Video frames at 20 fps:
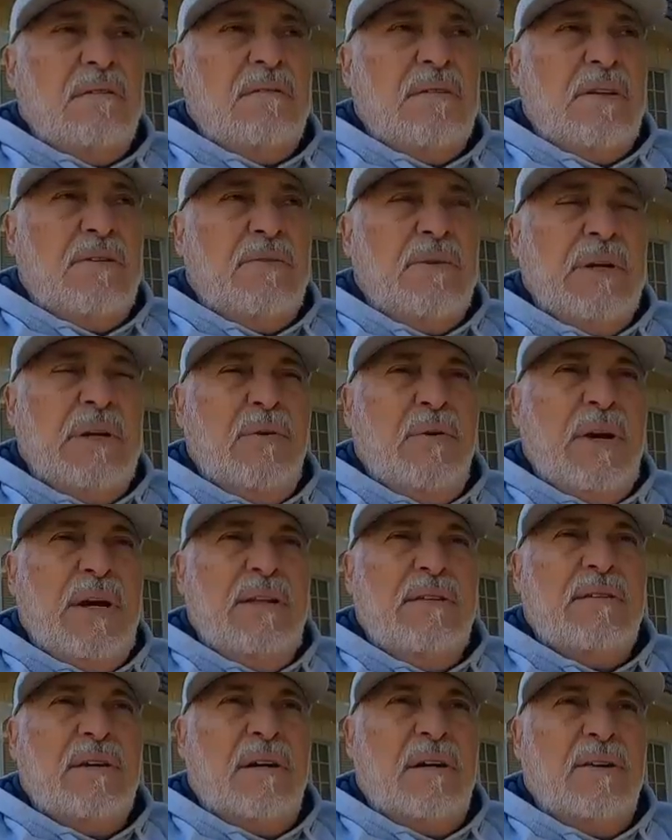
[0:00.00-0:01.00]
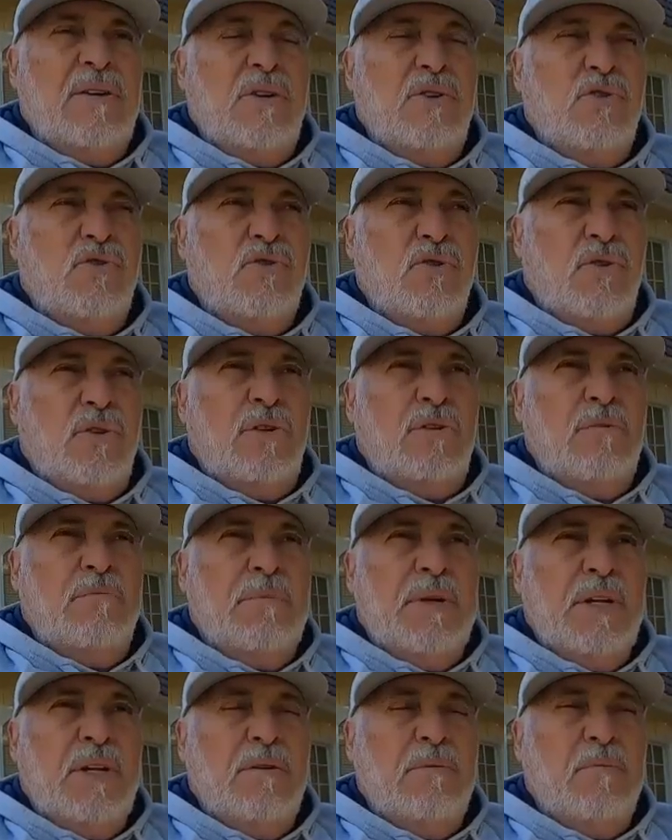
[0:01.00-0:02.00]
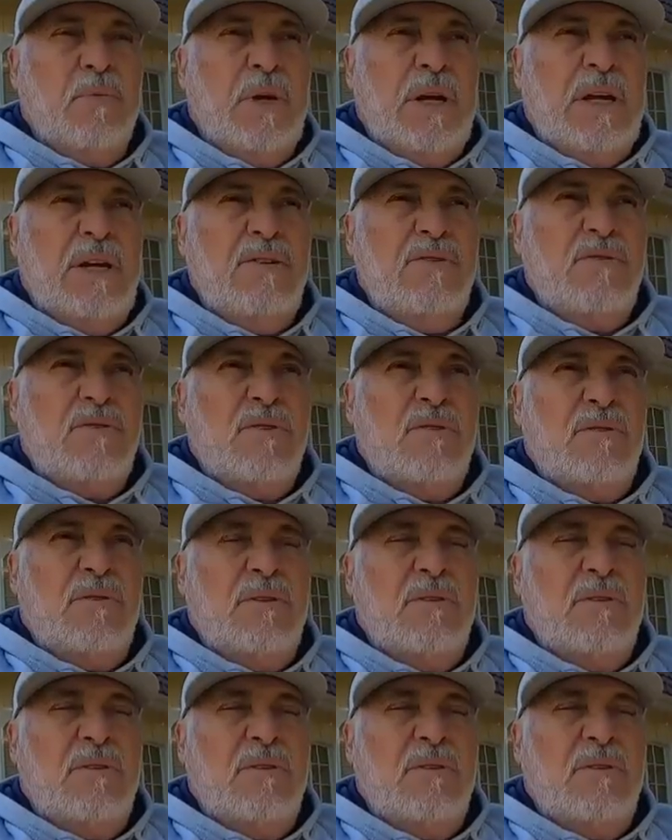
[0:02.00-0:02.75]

The 308s are short to medium range.